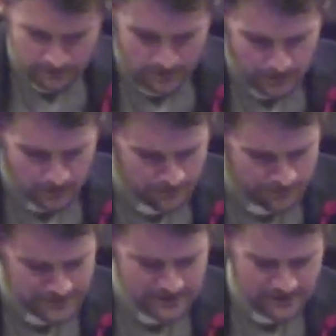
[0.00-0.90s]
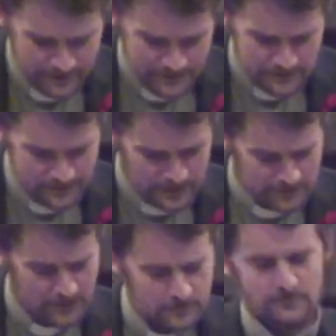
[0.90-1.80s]
Oh, dear Heavenly
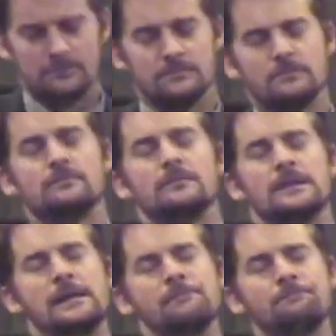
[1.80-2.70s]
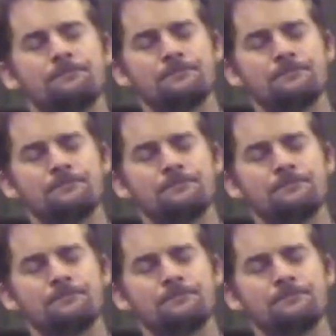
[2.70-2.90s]
Father. Um,